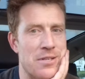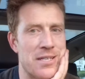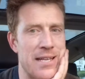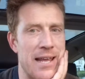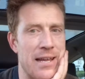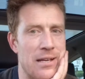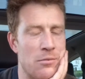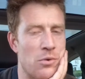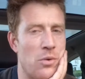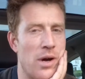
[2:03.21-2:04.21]
to sea,
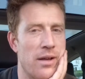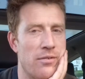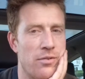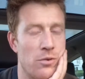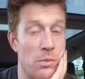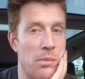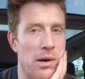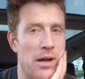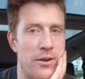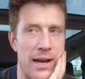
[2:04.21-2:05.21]
and my wife, or my
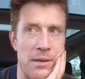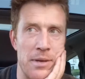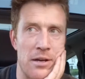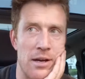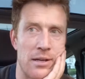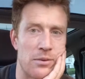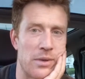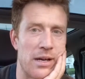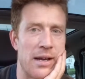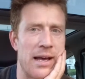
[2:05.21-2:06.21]
partner Amy, and I,
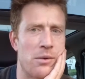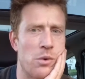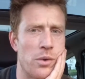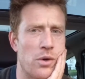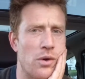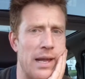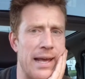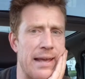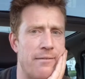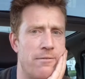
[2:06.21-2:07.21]
we kind of had what we call
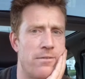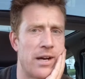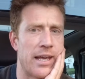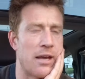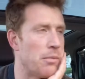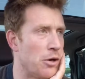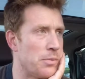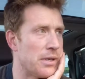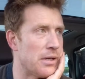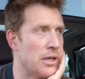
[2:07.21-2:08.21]
a fuck it
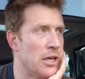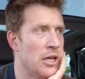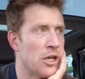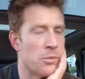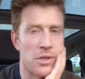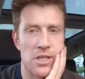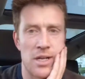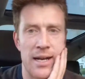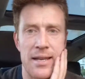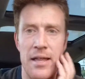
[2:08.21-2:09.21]
moment, and we
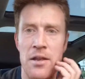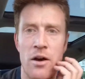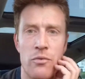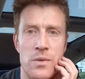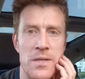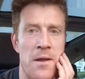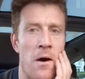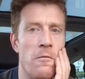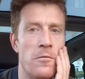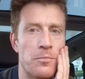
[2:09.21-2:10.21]
decided that enough was
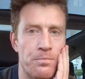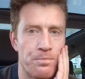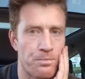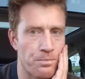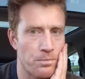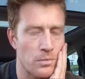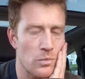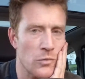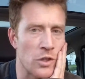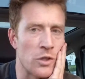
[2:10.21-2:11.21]
enough
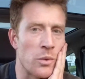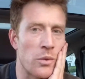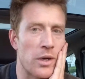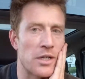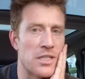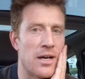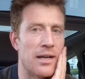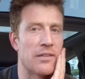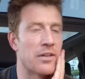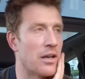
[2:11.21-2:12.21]
and that we were going to
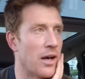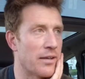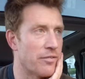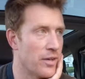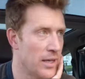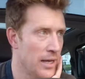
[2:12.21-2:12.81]
start living life